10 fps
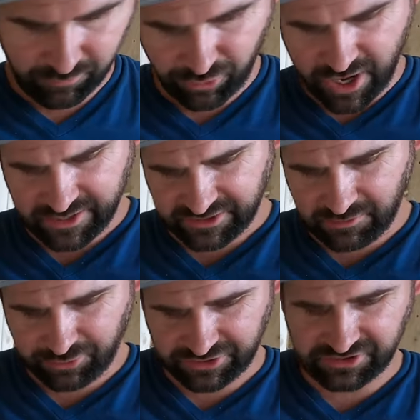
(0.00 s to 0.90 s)
brassy
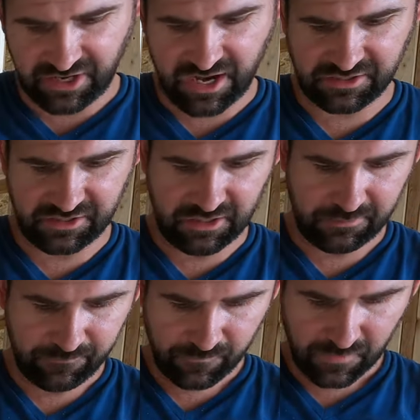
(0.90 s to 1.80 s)
but sassy.
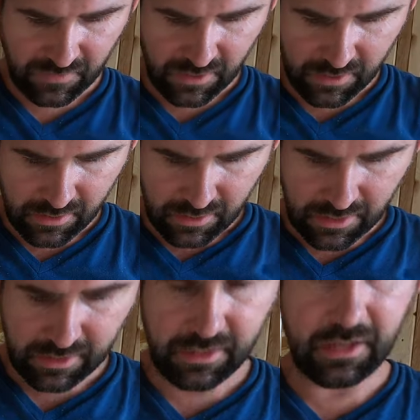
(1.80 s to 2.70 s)
And